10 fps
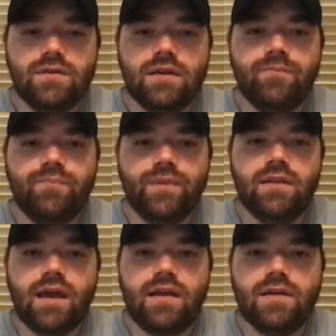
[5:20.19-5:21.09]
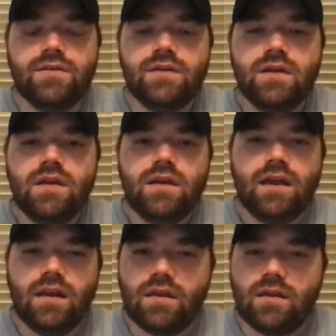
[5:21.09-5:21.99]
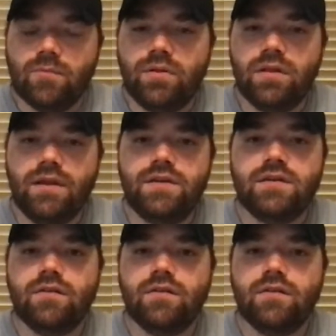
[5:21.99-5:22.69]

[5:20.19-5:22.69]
And that is kind of the completion